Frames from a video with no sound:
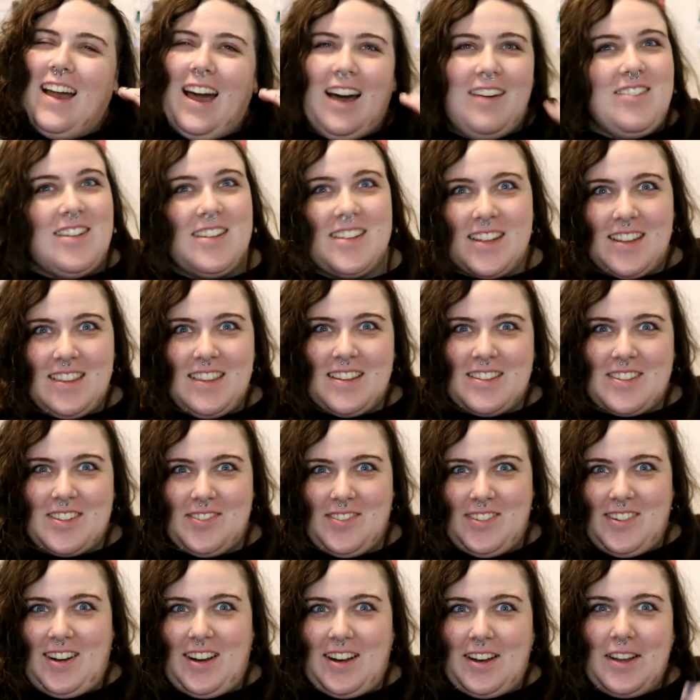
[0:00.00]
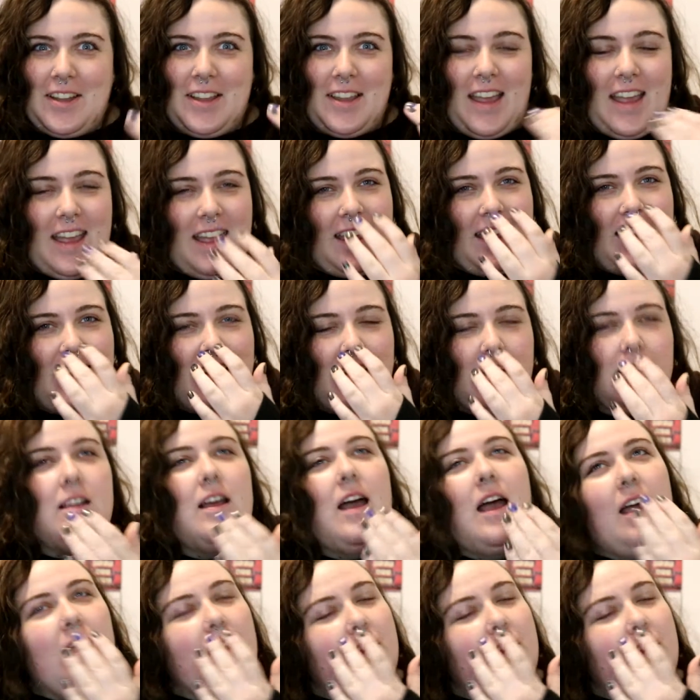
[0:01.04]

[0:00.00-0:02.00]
Haven't done this in a while, and